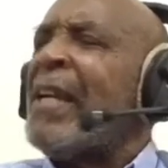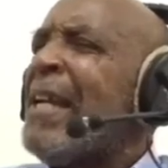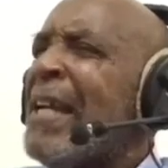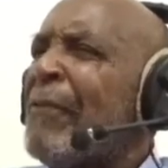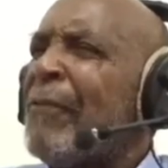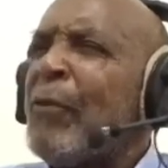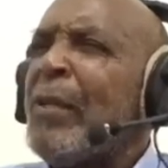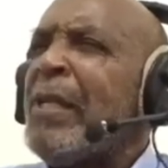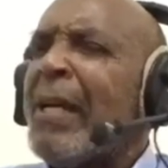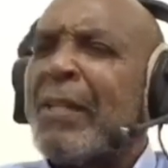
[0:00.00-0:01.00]

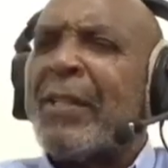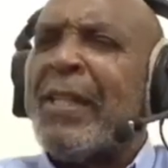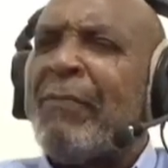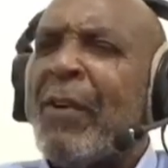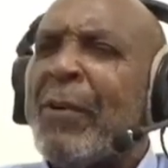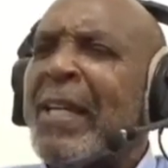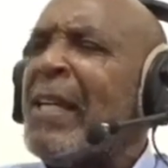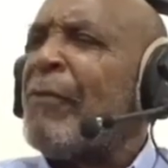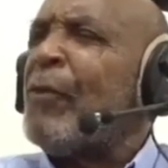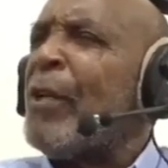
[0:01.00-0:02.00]
carefully
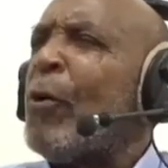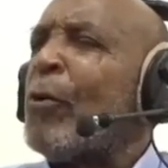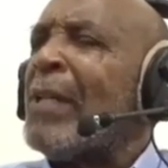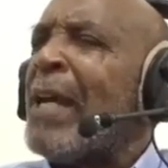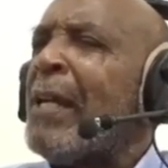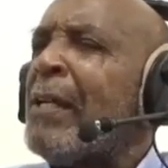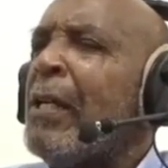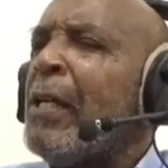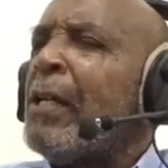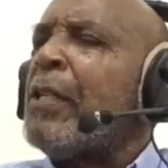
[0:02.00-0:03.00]
outlined
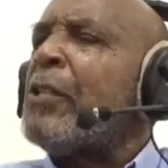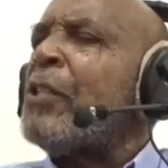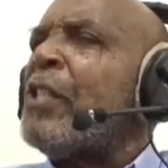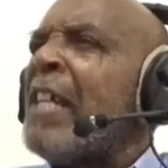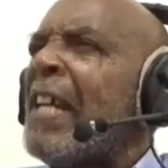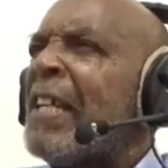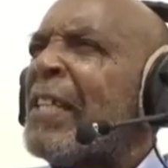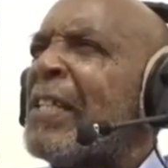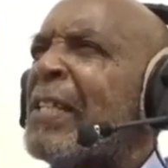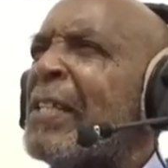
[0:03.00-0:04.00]
the
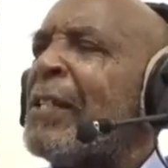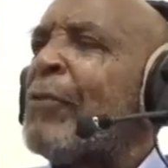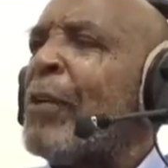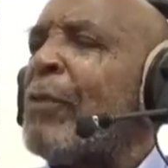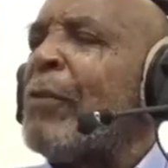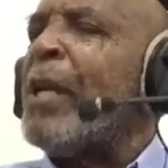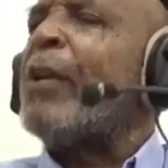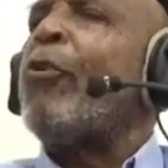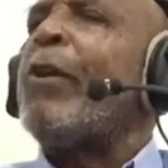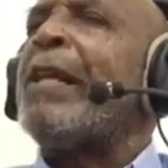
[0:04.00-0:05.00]
states, they
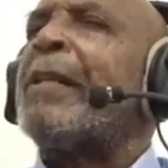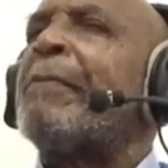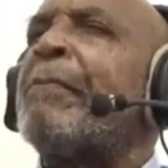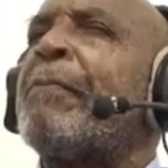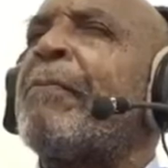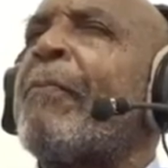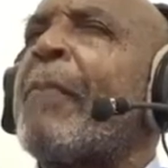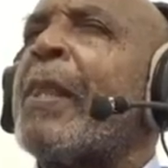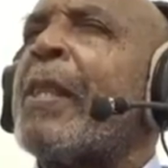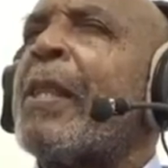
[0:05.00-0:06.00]
call it
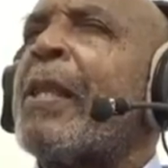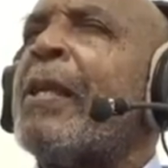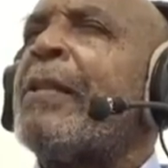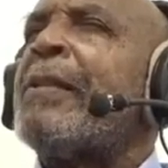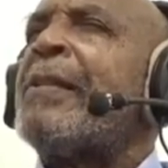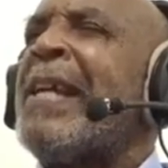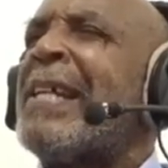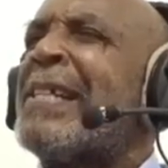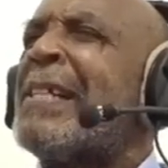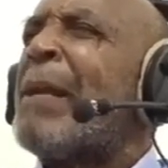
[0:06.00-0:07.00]

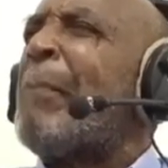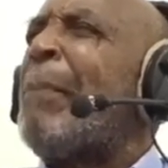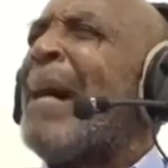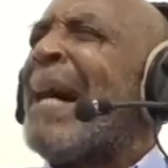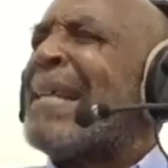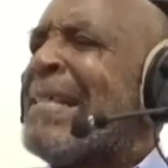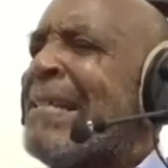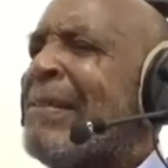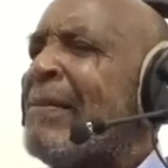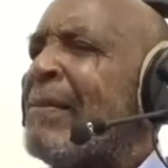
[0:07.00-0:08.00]
state
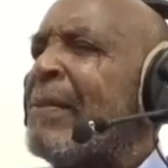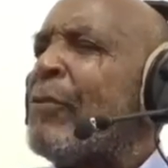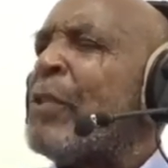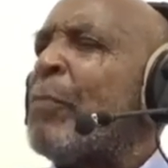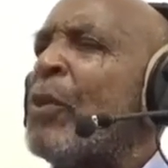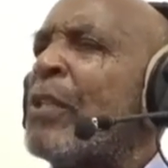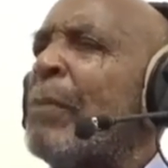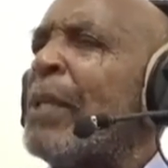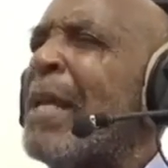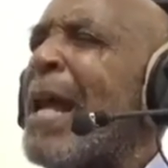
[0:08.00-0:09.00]
parties, the
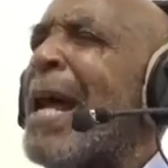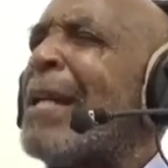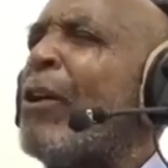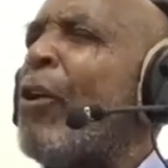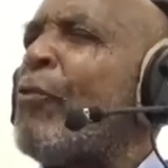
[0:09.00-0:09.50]
responsibility and